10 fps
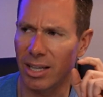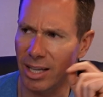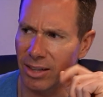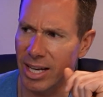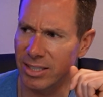I
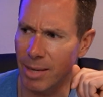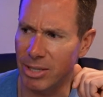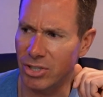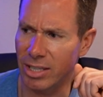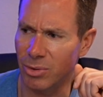think last time
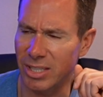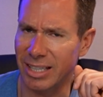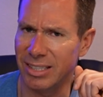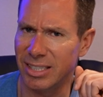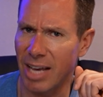I checked, it was
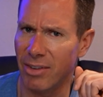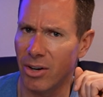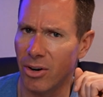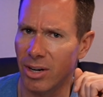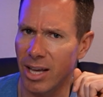like
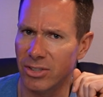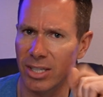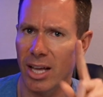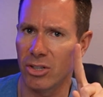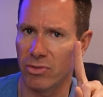
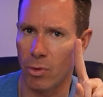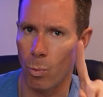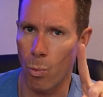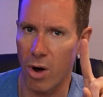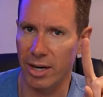$700,000 for
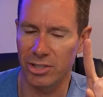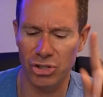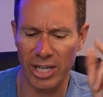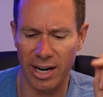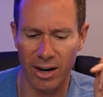one
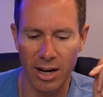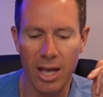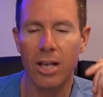share.